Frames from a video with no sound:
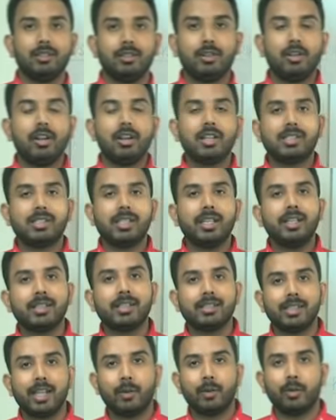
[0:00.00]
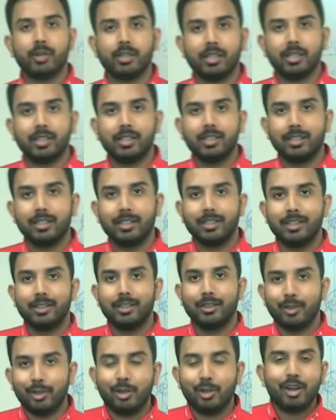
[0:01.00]
You're not a serious networker.
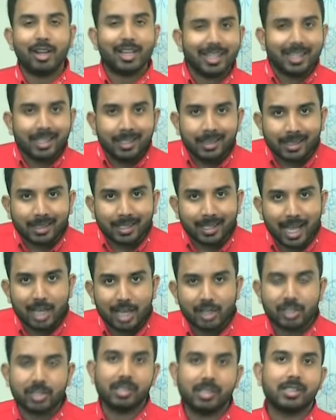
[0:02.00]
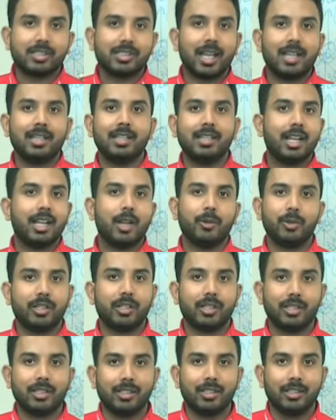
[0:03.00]
You're not an international standard
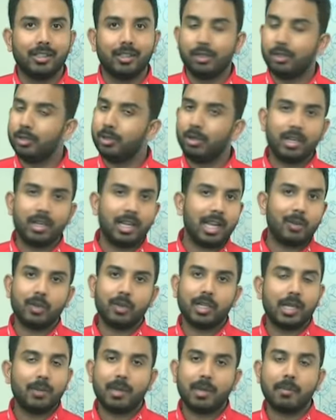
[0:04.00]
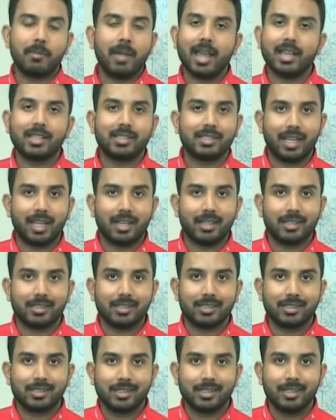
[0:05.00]
networker. You're not a networker by my
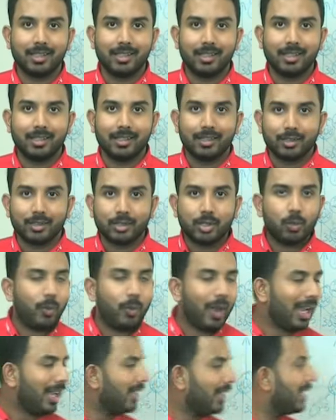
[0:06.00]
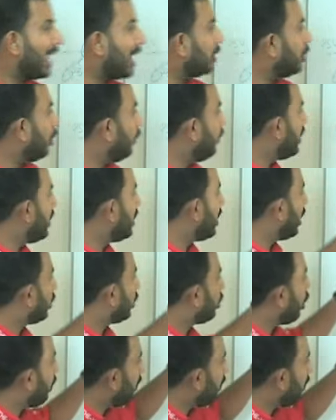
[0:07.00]
standards. So when Dato Vijay